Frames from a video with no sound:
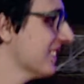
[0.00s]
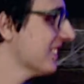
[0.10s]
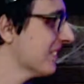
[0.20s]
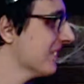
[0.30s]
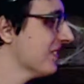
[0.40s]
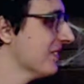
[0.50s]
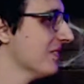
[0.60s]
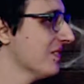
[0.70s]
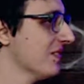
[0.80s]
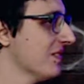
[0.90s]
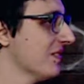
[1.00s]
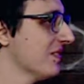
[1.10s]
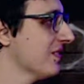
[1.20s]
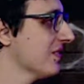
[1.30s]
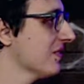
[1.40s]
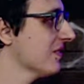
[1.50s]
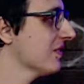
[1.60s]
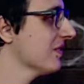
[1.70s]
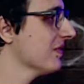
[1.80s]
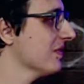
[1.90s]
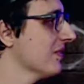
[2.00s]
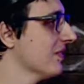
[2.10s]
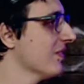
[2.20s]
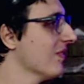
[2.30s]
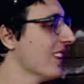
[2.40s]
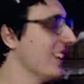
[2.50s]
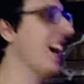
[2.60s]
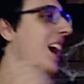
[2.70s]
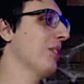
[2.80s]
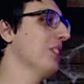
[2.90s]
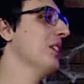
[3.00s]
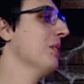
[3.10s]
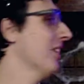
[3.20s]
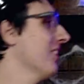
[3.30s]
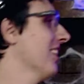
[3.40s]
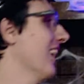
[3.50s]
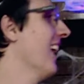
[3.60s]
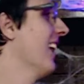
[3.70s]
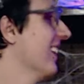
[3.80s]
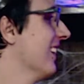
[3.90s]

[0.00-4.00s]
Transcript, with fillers: Theoretically. I wish he wasn't dead. Yeah, I wish he wasn't dead.